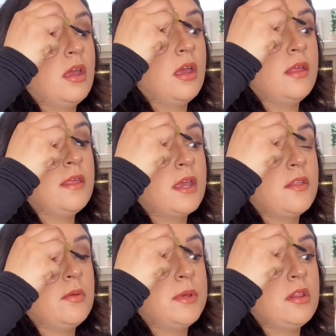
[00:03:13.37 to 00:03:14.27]
and like
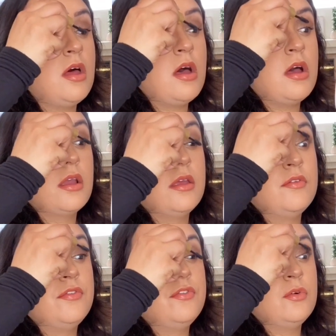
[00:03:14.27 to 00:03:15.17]
they'll be long and
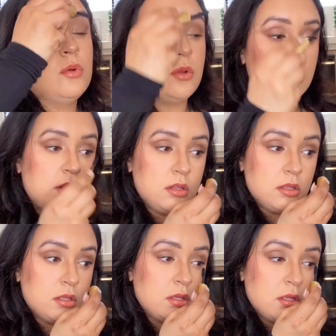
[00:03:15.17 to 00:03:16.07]
full.
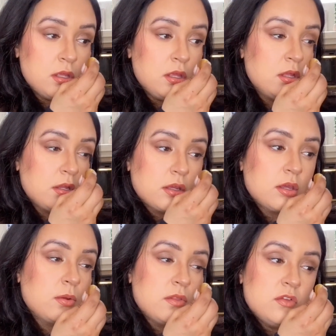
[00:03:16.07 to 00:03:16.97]
I could
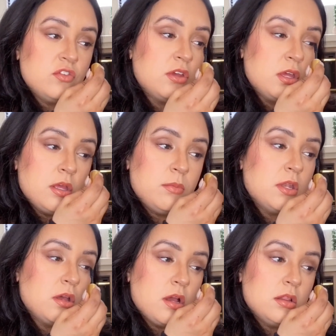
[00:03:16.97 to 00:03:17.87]
go to the gym and
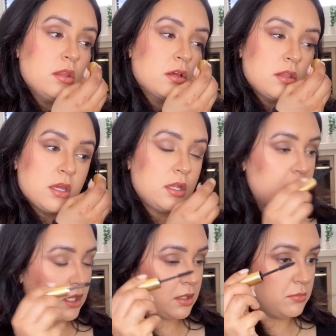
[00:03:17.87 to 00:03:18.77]
not look like a
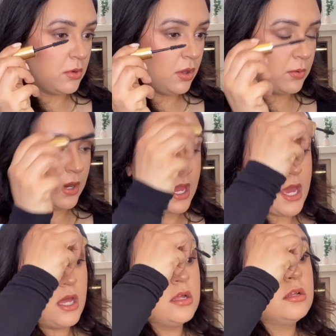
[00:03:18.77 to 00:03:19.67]
naked mole
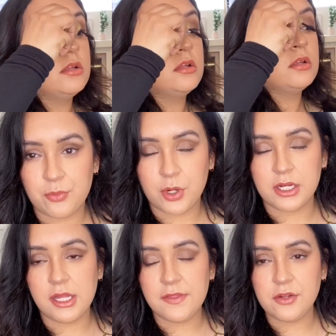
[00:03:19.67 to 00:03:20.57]
rat. We're gonna
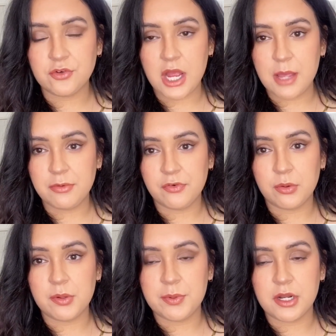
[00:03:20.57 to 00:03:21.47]
let that dry before
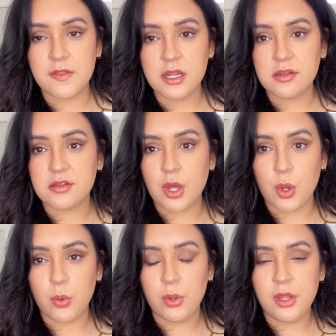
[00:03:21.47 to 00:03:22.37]
we put on the next
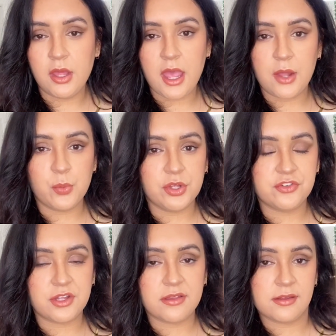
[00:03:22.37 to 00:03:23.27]
coat and we'll
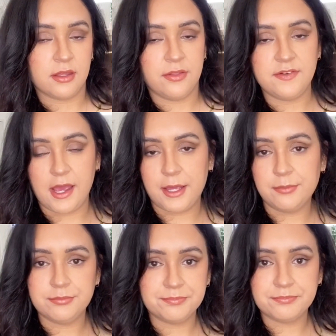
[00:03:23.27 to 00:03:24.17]
just kill the
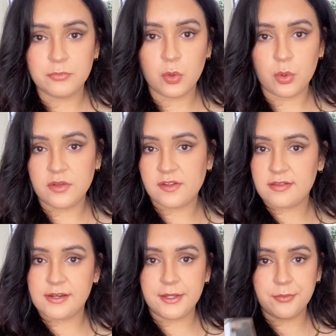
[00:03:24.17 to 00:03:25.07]
time quarantine
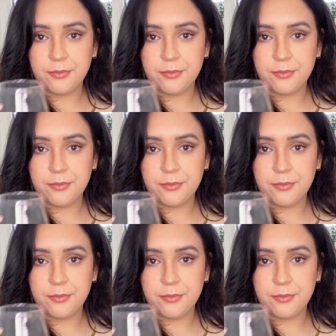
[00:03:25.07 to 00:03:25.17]
style.